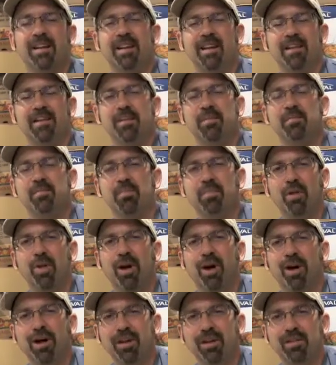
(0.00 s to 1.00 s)
in this
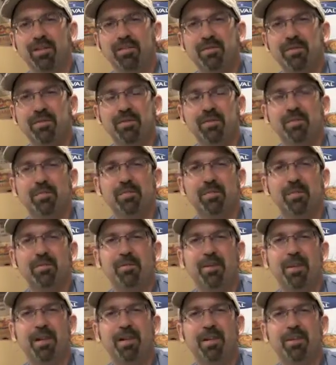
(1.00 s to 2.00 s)
blog, and some of you have
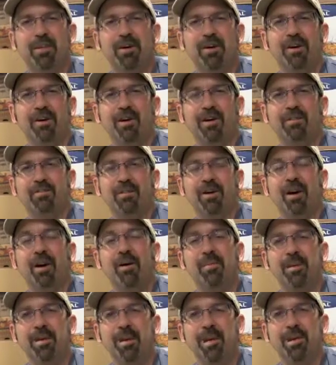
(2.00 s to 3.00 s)
been reading along and
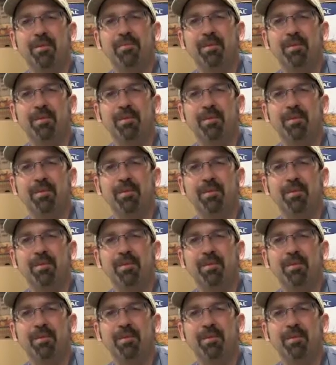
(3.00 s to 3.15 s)
commenting,